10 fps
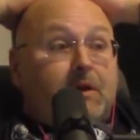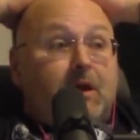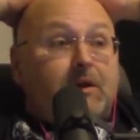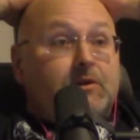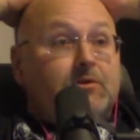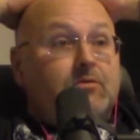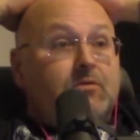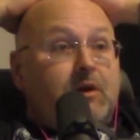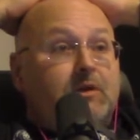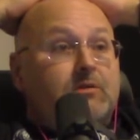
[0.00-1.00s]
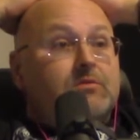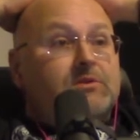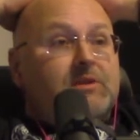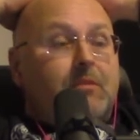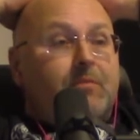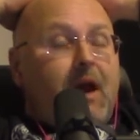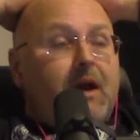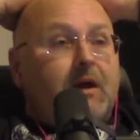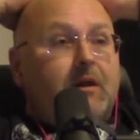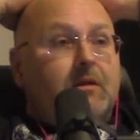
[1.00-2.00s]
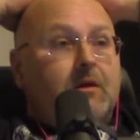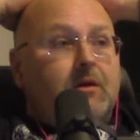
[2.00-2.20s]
can you can you step back and